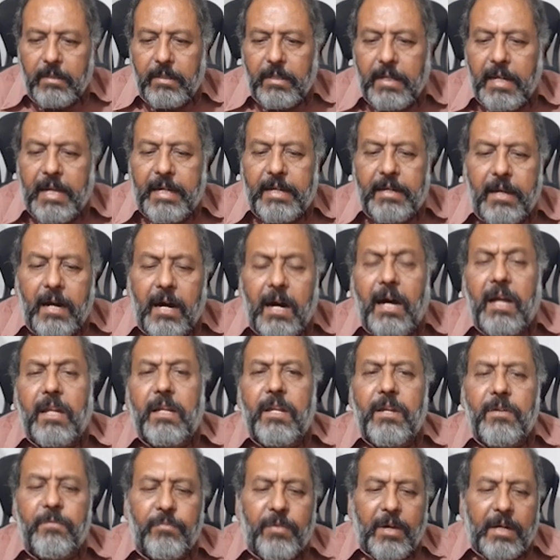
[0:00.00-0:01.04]
and all
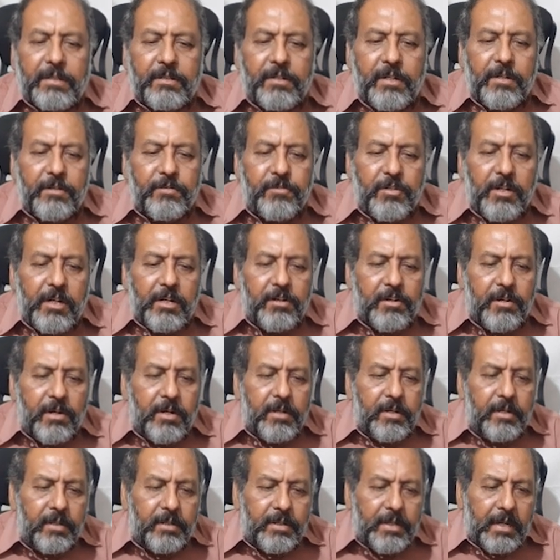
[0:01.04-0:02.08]
infected
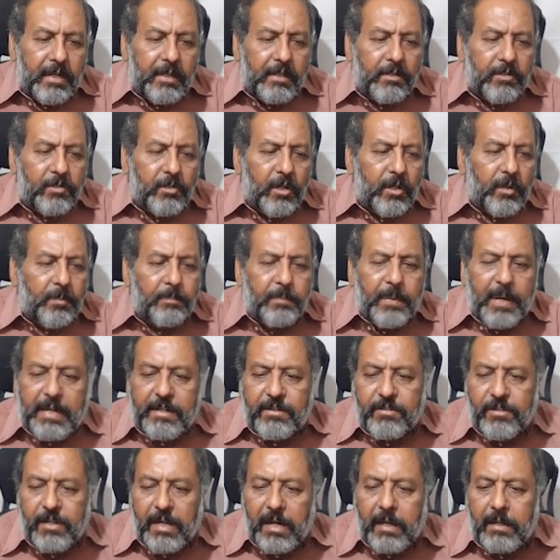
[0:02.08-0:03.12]
children, adults, or
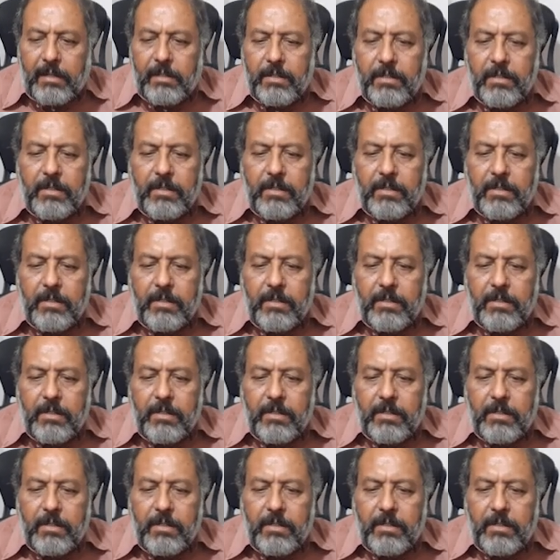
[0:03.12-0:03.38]
pets are